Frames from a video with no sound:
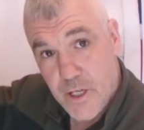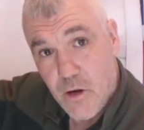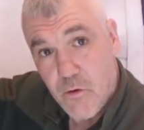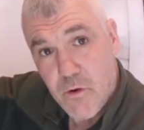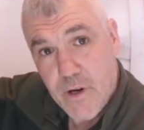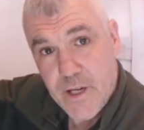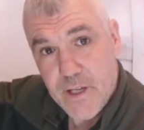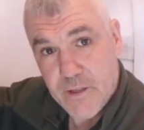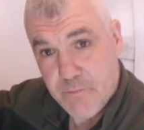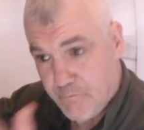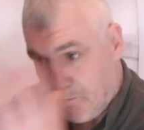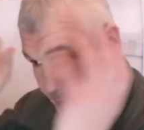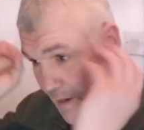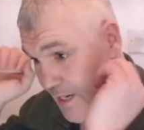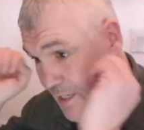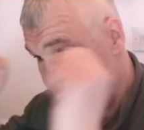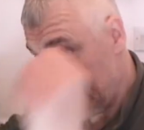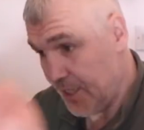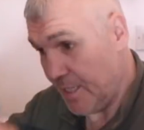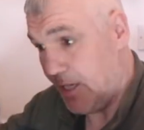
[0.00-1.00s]
yoke is
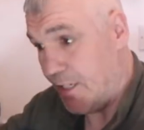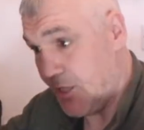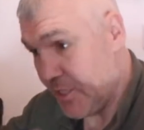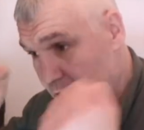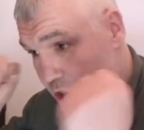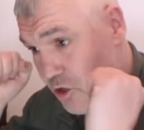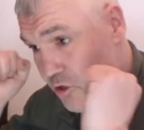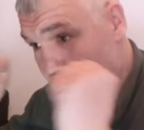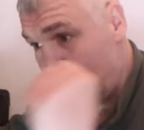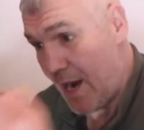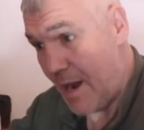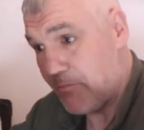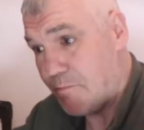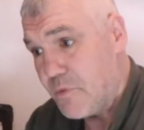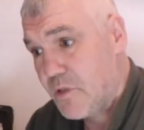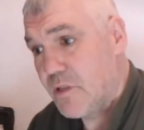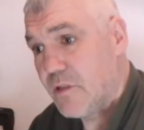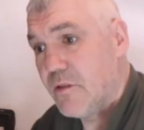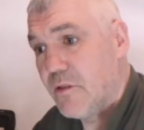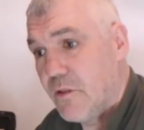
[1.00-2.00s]
basically the
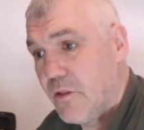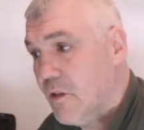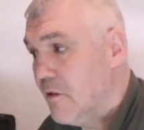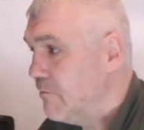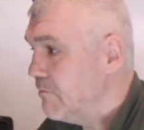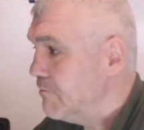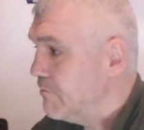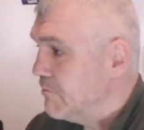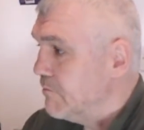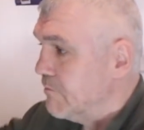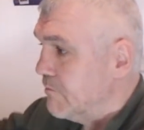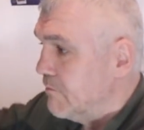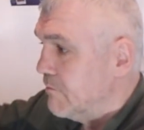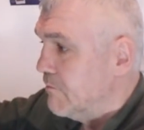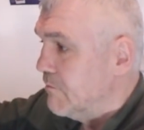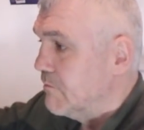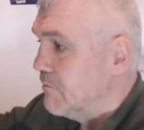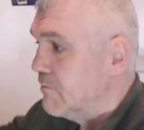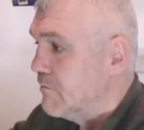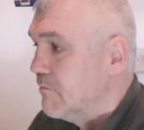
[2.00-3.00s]
straps that
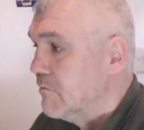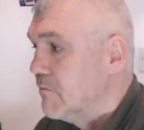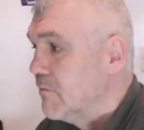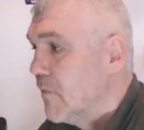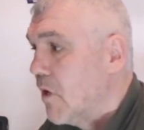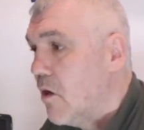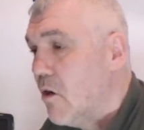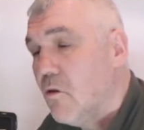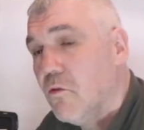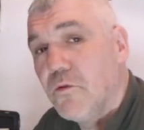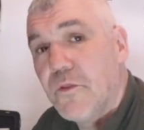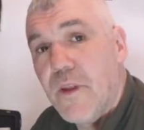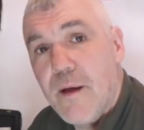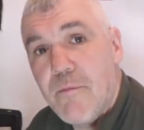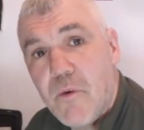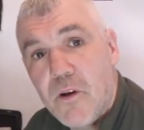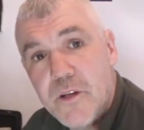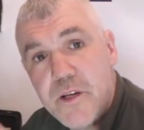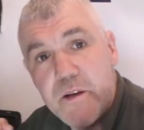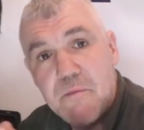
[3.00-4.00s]
hold
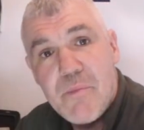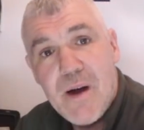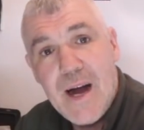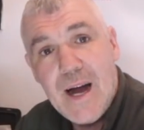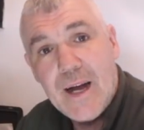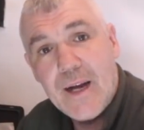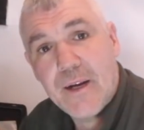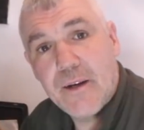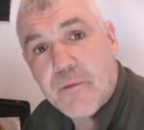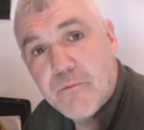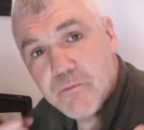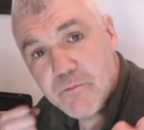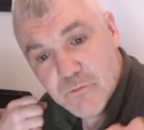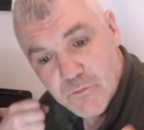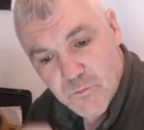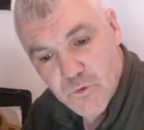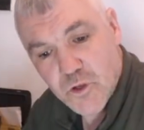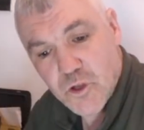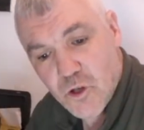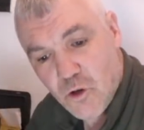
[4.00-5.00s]
them on your back,
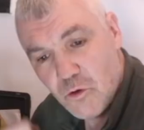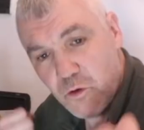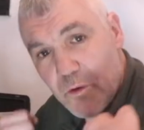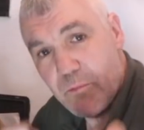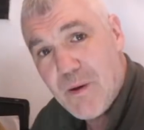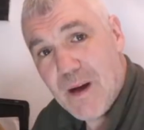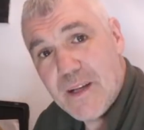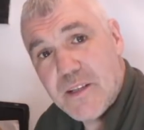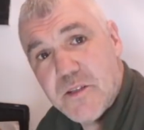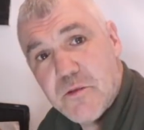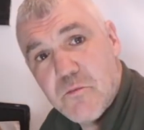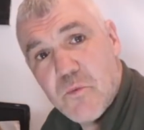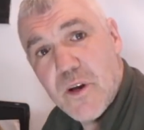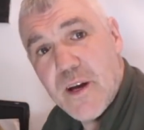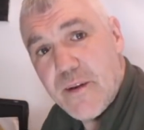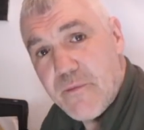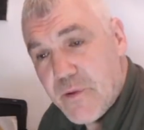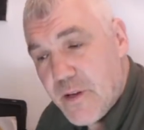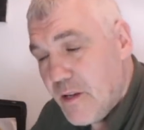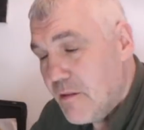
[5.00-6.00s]
the shoulder pads and
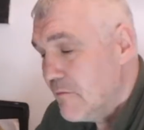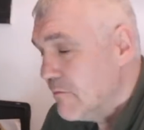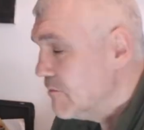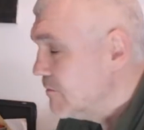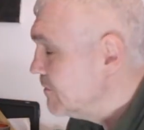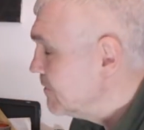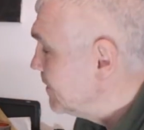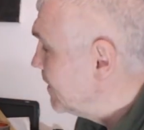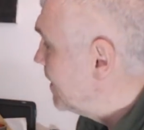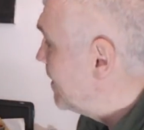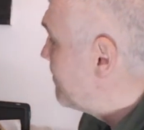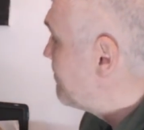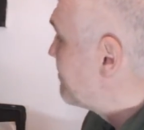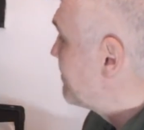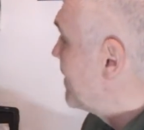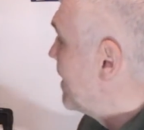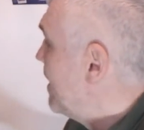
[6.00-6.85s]
whatever you. Yeah,